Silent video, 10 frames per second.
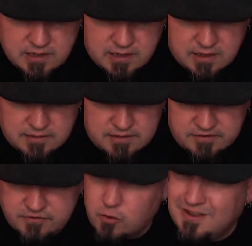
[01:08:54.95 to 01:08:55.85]
The
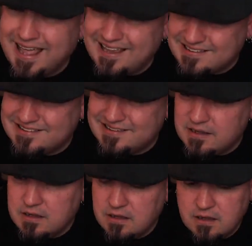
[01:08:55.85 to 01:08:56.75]
Soul
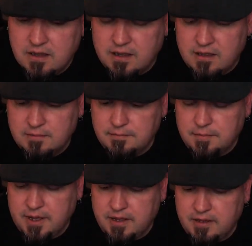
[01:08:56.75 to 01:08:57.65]
S
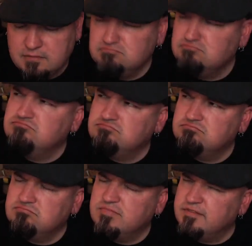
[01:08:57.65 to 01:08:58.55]
by
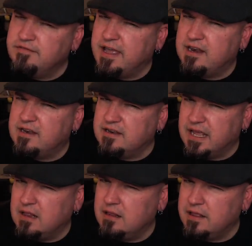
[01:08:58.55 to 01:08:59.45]
Van and
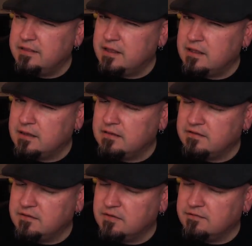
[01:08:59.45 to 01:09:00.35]
Dell, I think, is
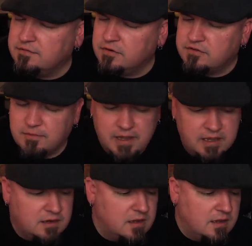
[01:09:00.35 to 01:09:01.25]
the folks that make
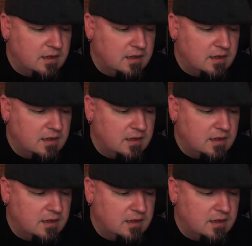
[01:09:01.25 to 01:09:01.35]
it.